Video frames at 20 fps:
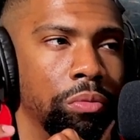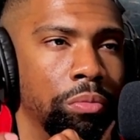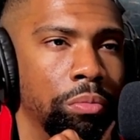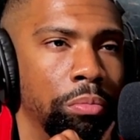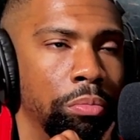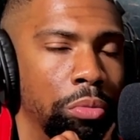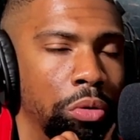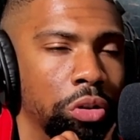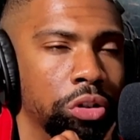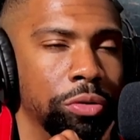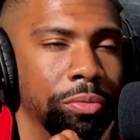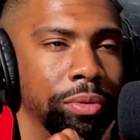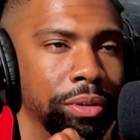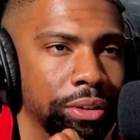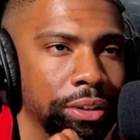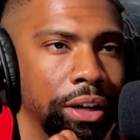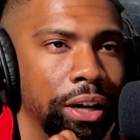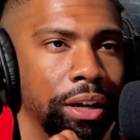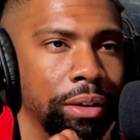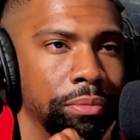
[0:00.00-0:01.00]
multiple
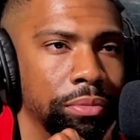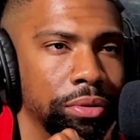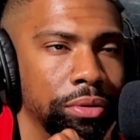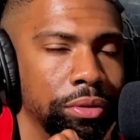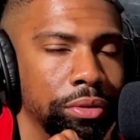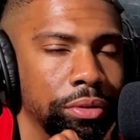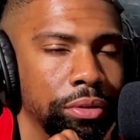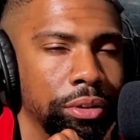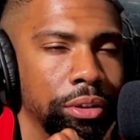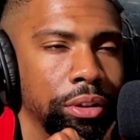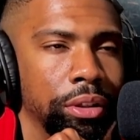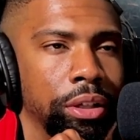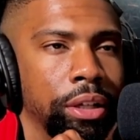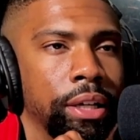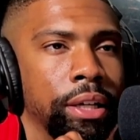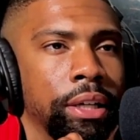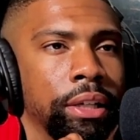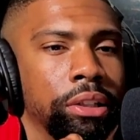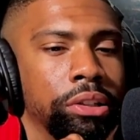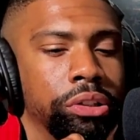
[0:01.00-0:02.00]
times.
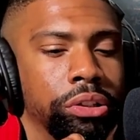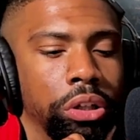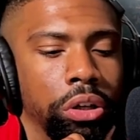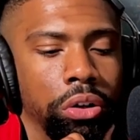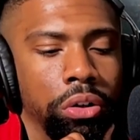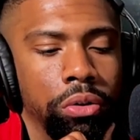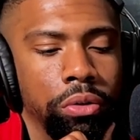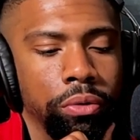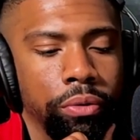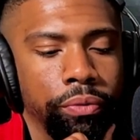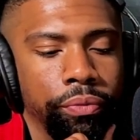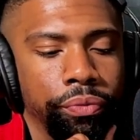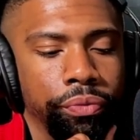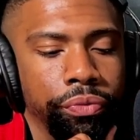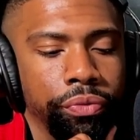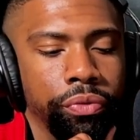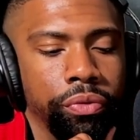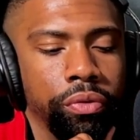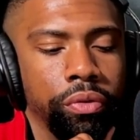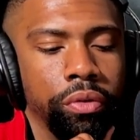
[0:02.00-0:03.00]
So
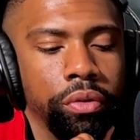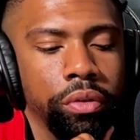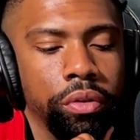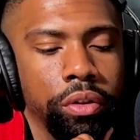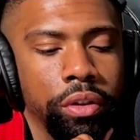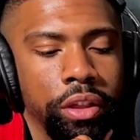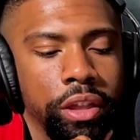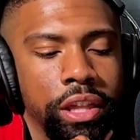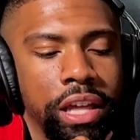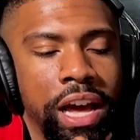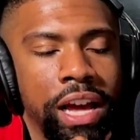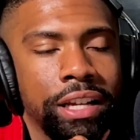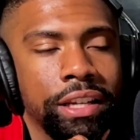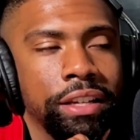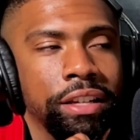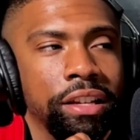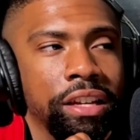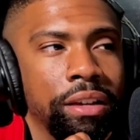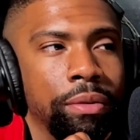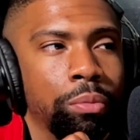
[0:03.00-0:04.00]
that
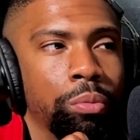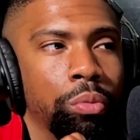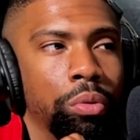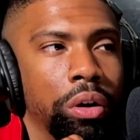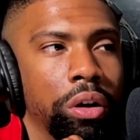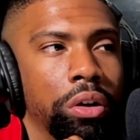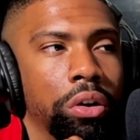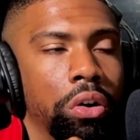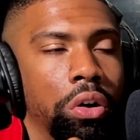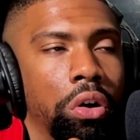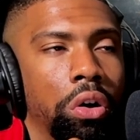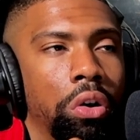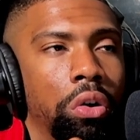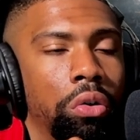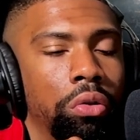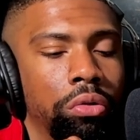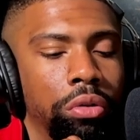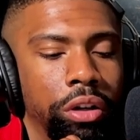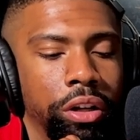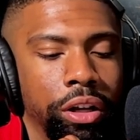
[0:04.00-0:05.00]
teamwork
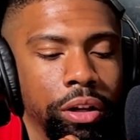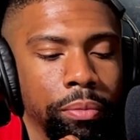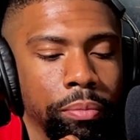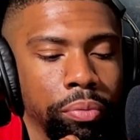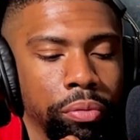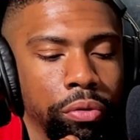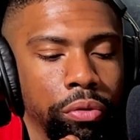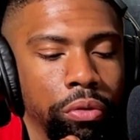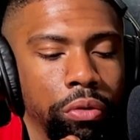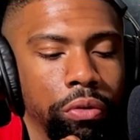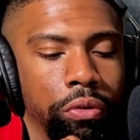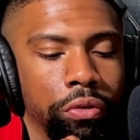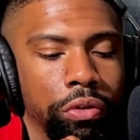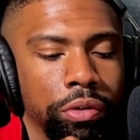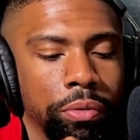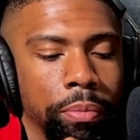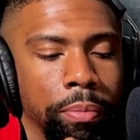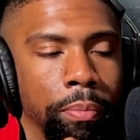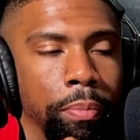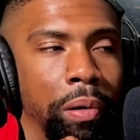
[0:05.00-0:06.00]
only
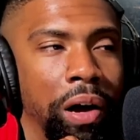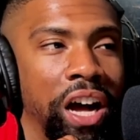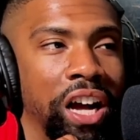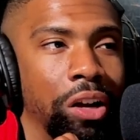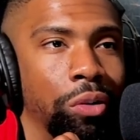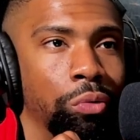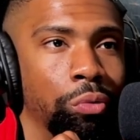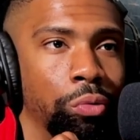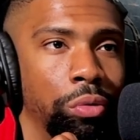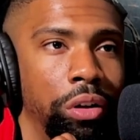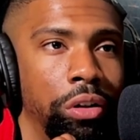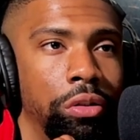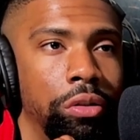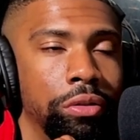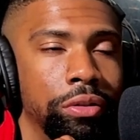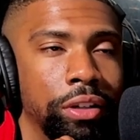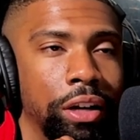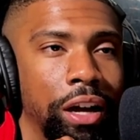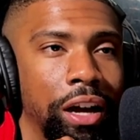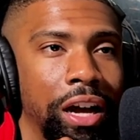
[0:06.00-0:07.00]
improves by
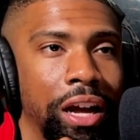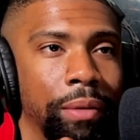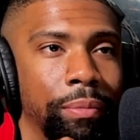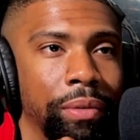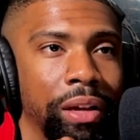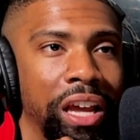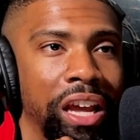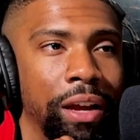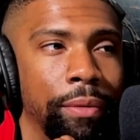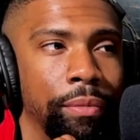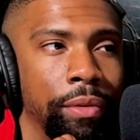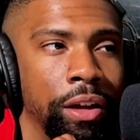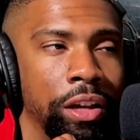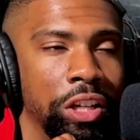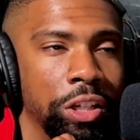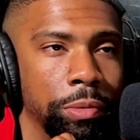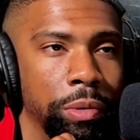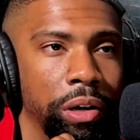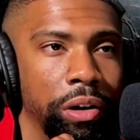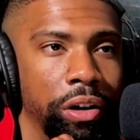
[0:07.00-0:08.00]
real-time game
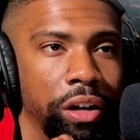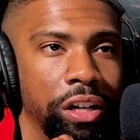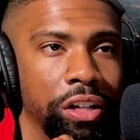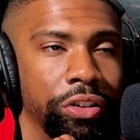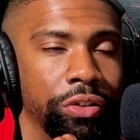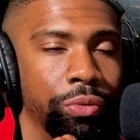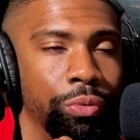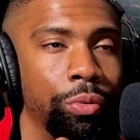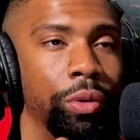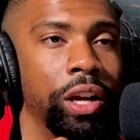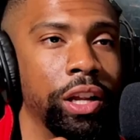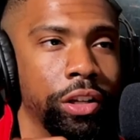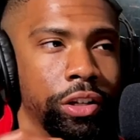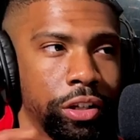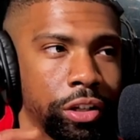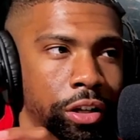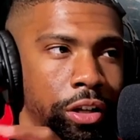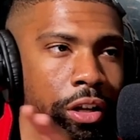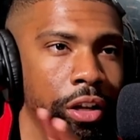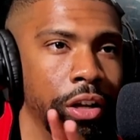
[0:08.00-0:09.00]
experience,
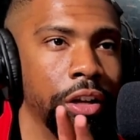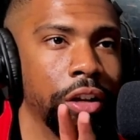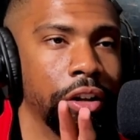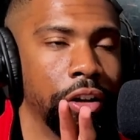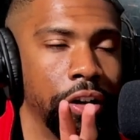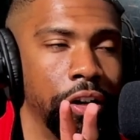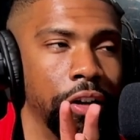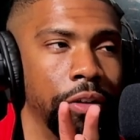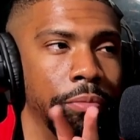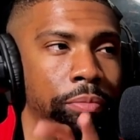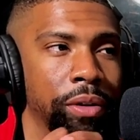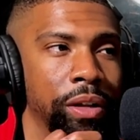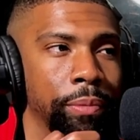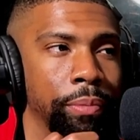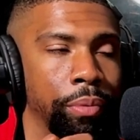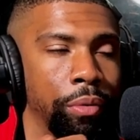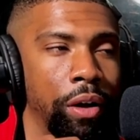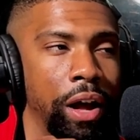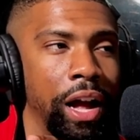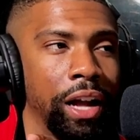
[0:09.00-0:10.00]
which could be
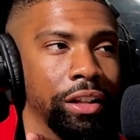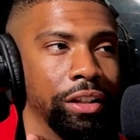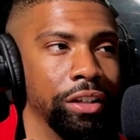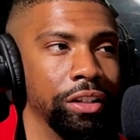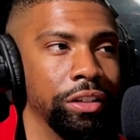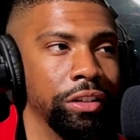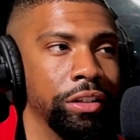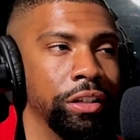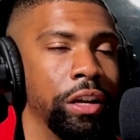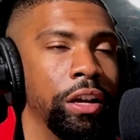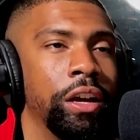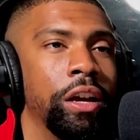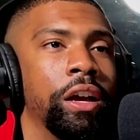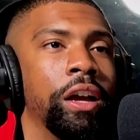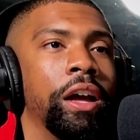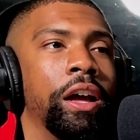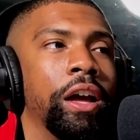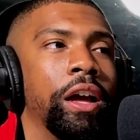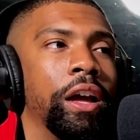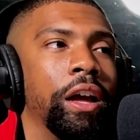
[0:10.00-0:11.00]
practice
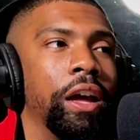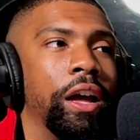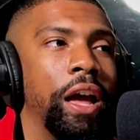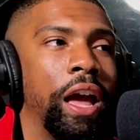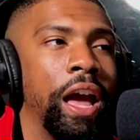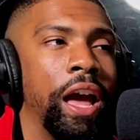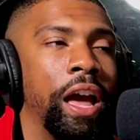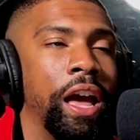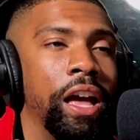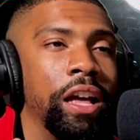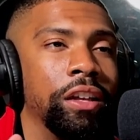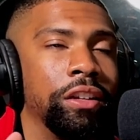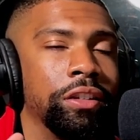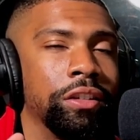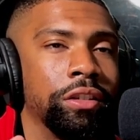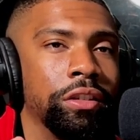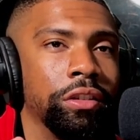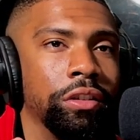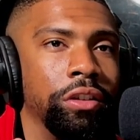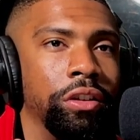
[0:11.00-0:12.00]

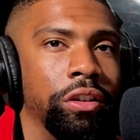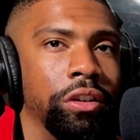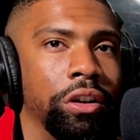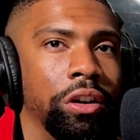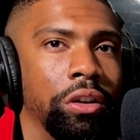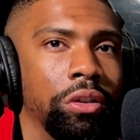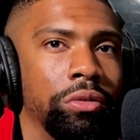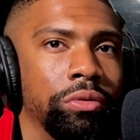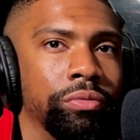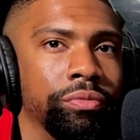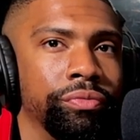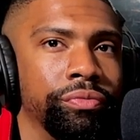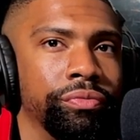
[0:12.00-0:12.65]
as, you know,